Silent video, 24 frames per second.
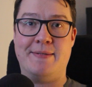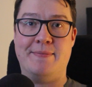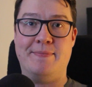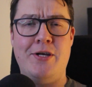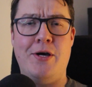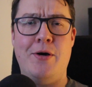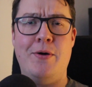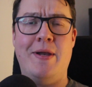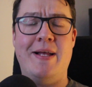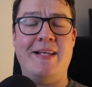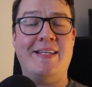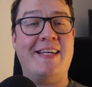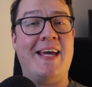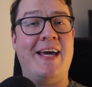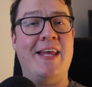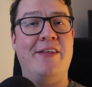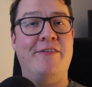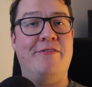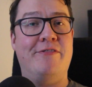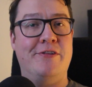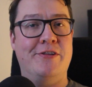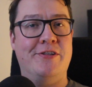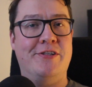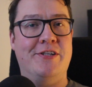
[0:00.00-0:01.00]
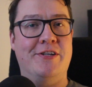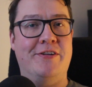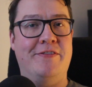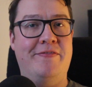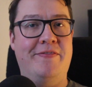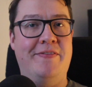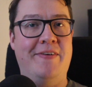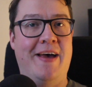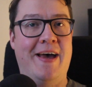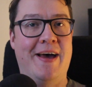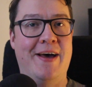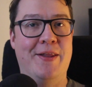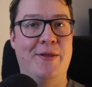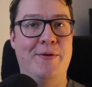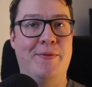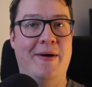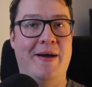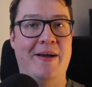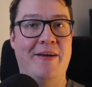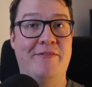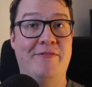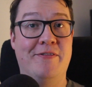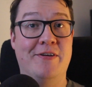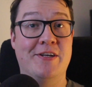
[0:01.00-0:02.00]
So let's get the fun stuff out of the
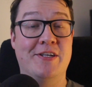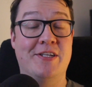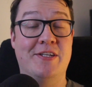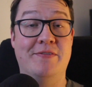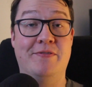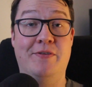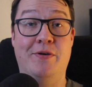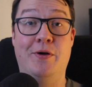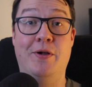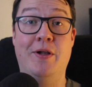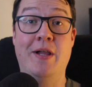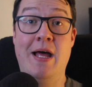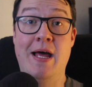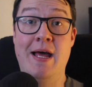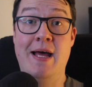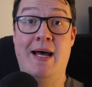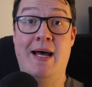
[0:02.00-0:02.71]
way first of all